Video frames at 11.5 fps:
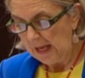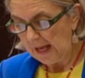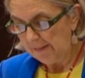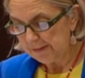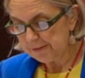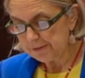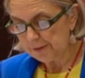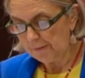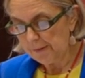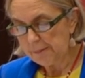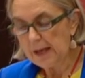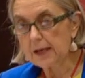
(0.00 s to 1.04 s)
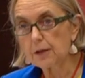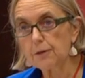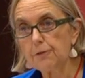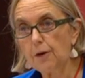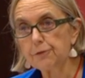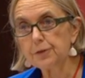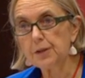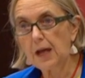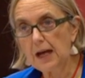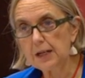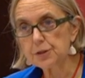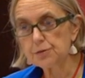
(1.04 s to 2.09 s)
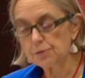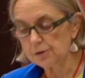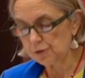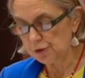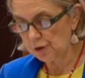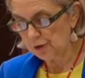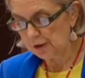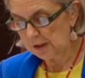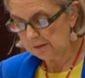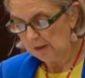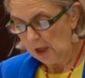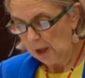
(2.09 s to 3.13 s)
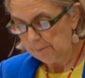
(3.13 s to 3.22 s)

and this is on the back of often arduous journeys